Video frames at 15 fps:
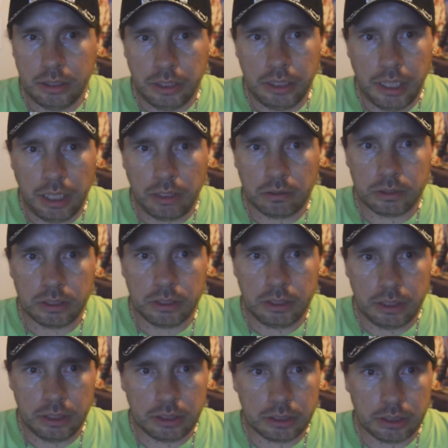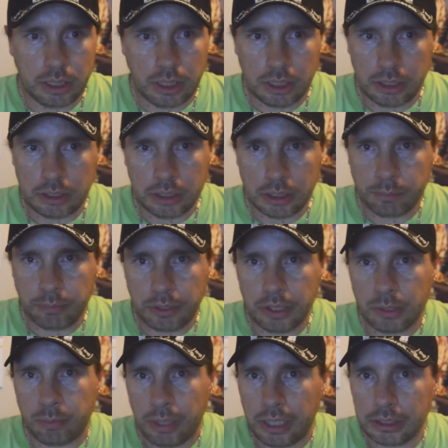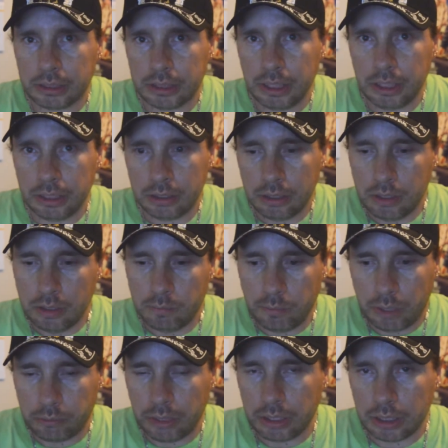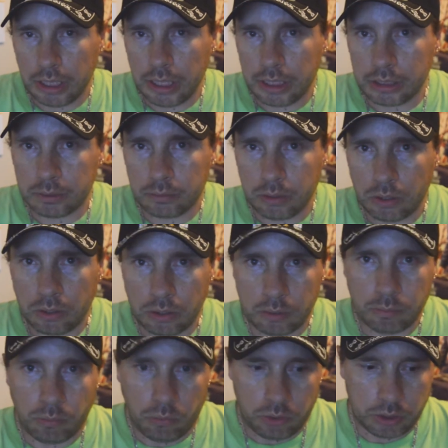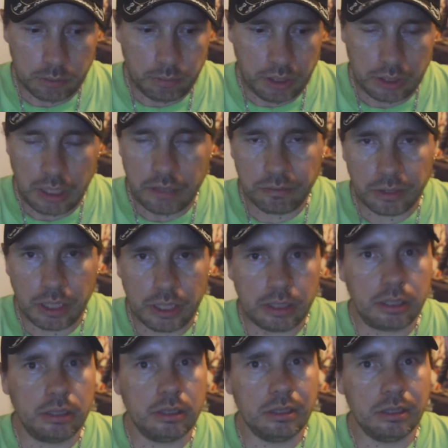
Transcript: Now, this past night, my right leg is hurting more than my left leg.